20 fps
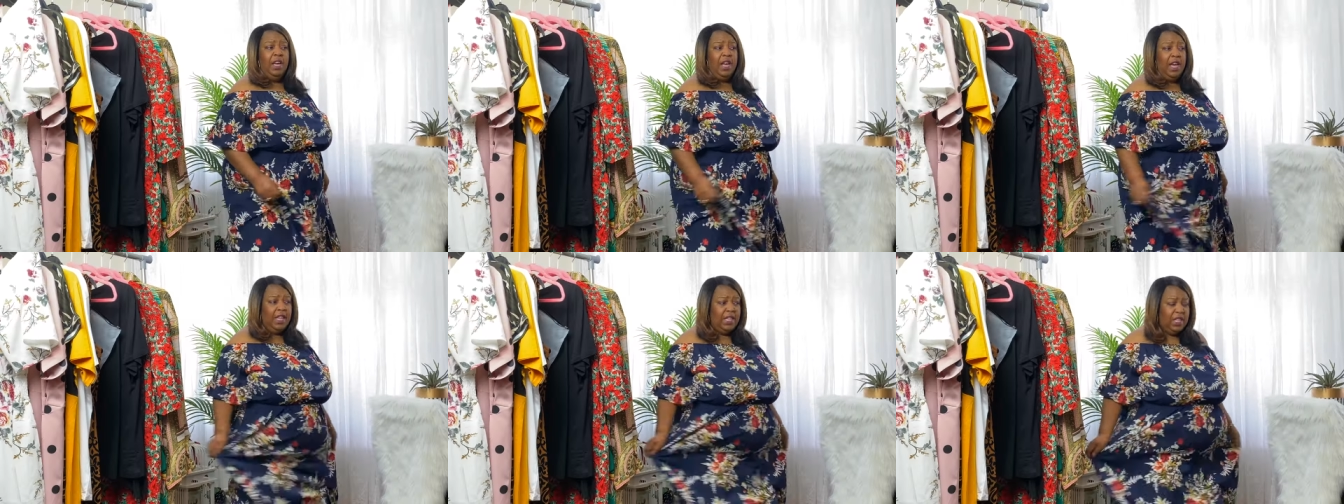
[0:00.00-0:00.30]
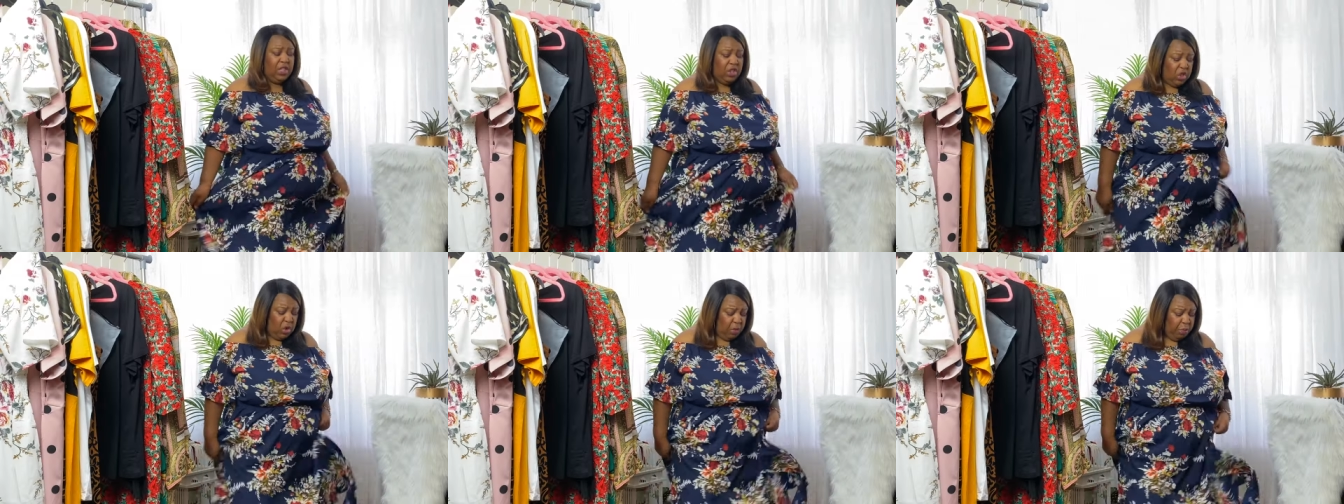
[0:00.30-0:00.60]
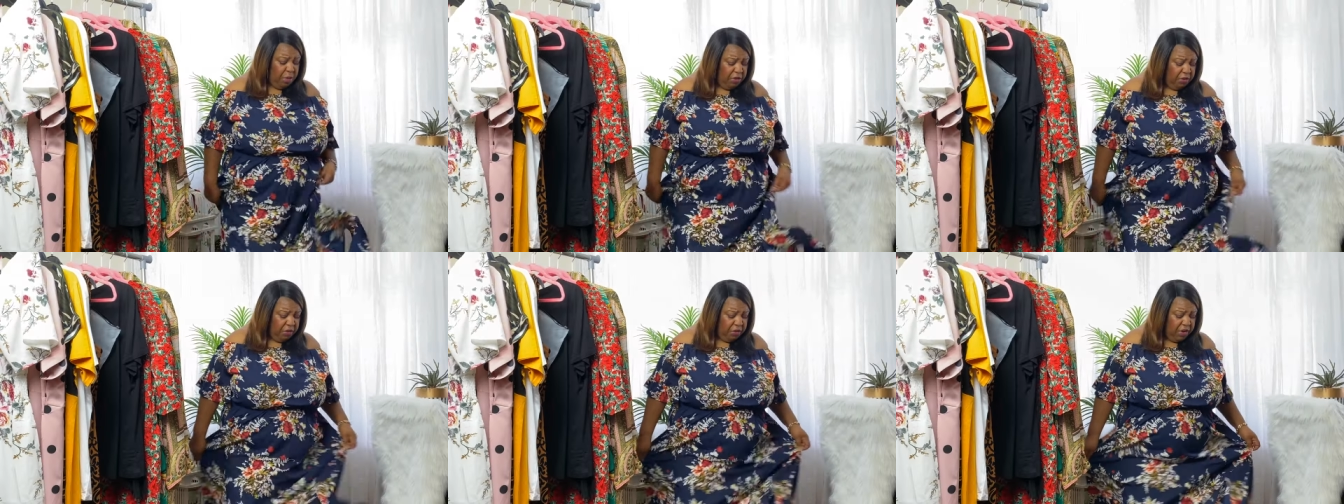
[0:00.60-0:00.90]
It's
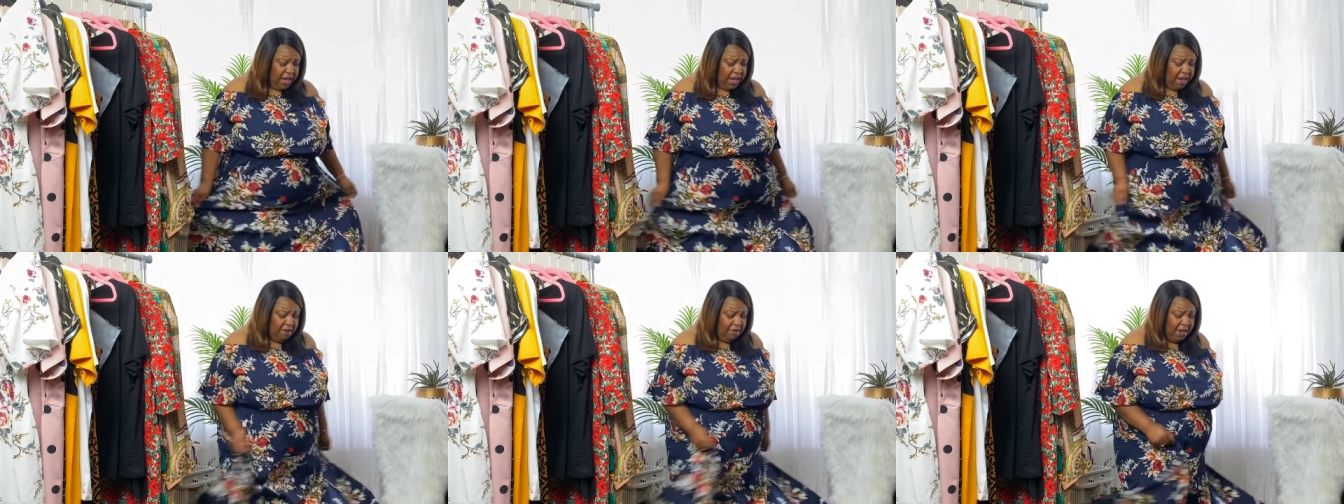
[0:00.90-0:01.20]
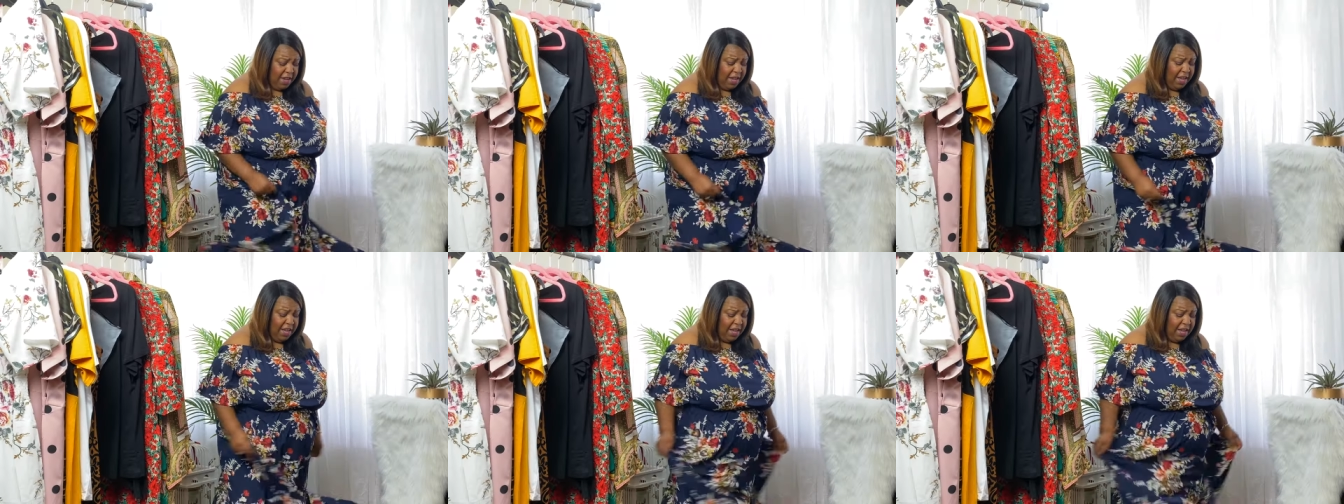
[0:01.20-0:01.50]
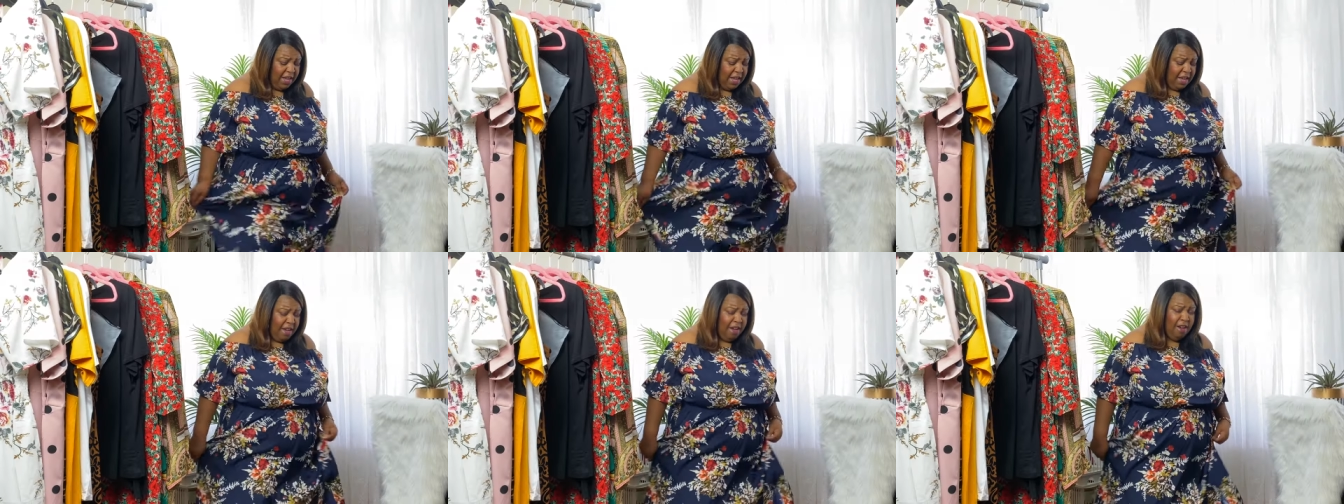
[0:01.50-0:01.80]
super flary,
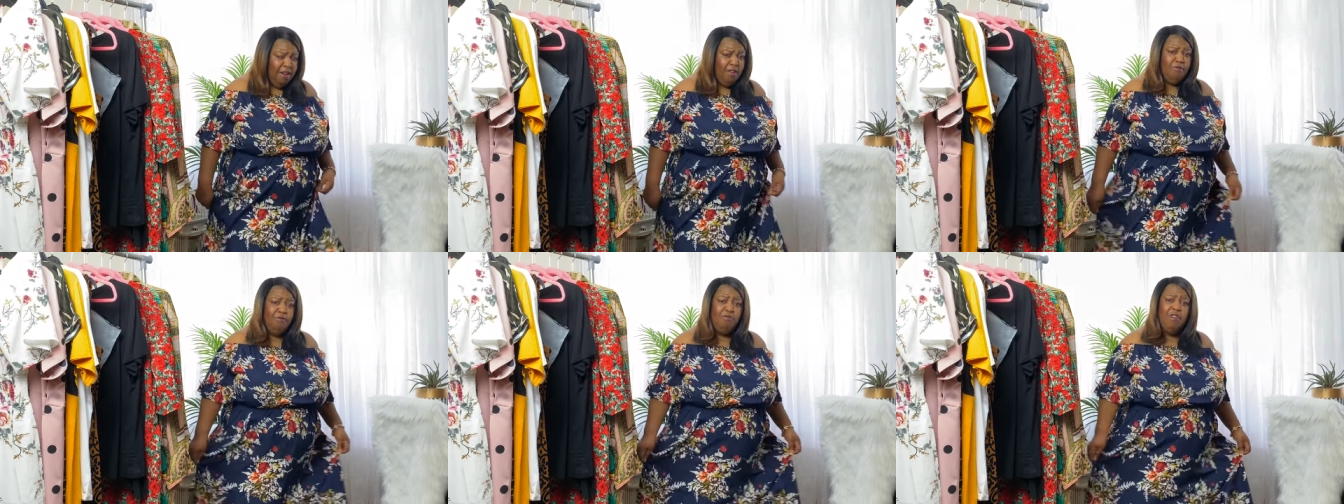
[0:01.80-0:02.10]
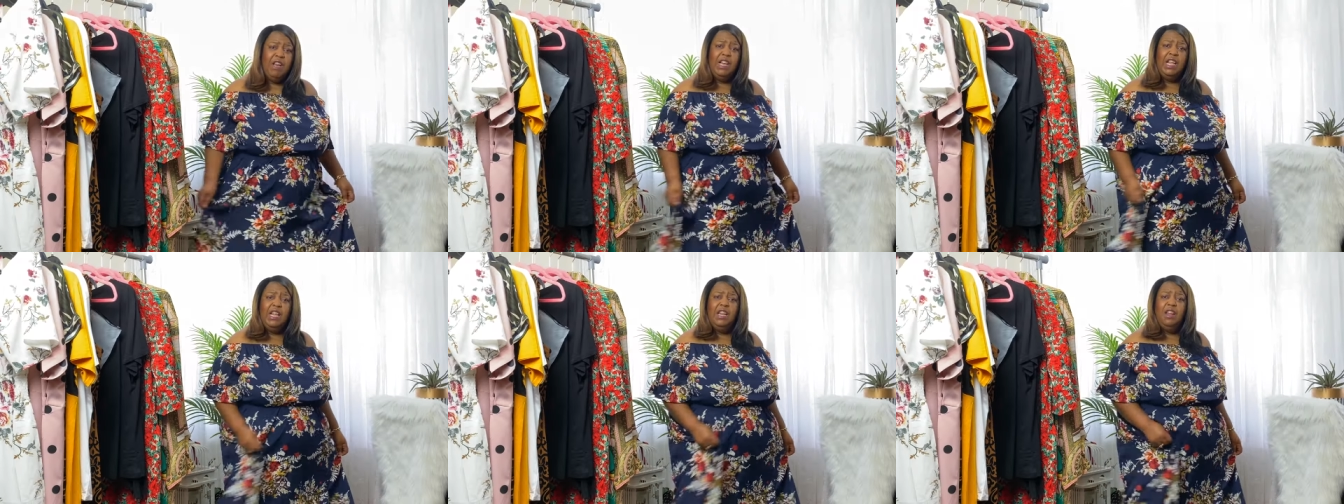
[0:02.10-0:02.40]
really